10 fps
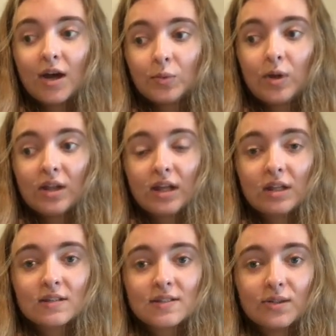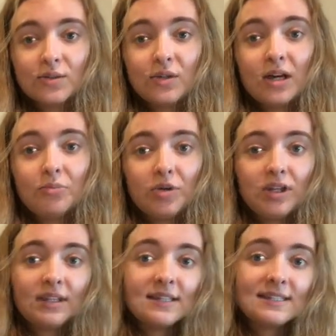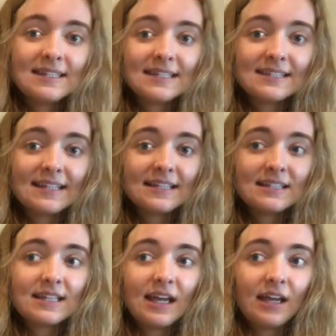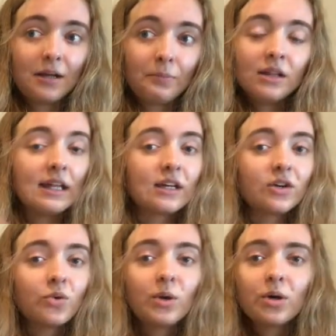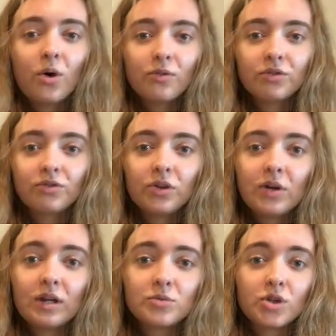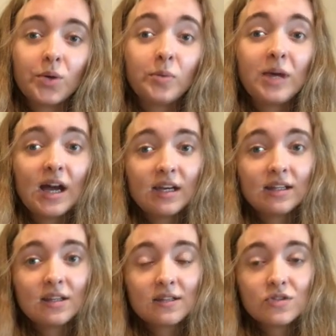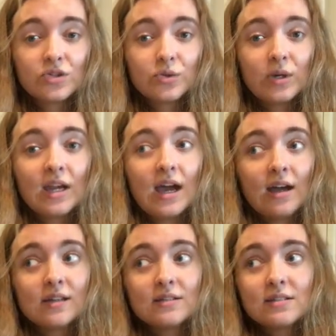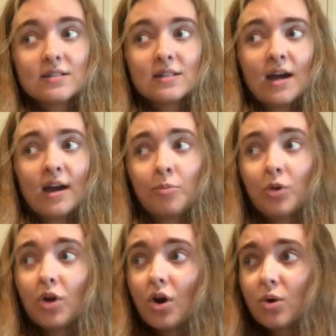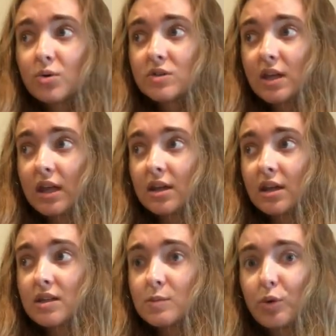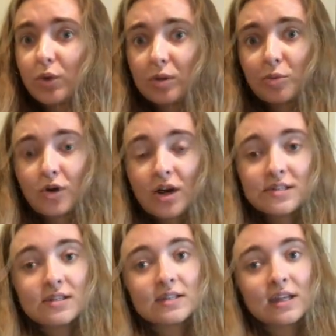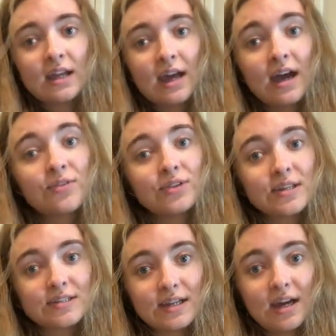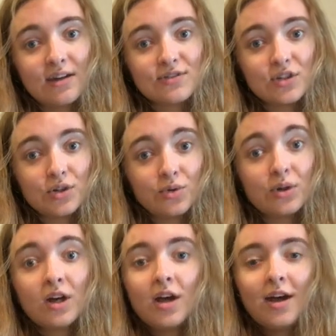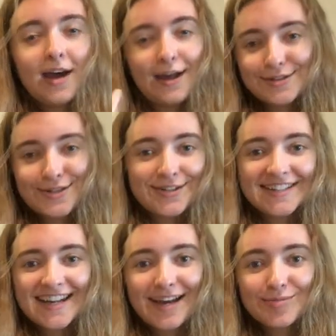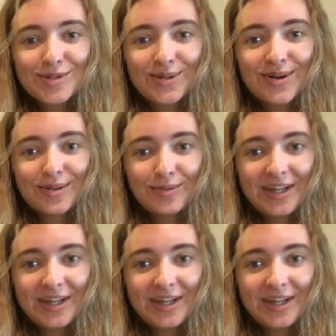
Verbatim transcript: I will likely still do that, but at least this is a like quick overview and I'm sure I will be adding things to it as time goes and as my week progresses and I have things that I have to do at certain times throughout the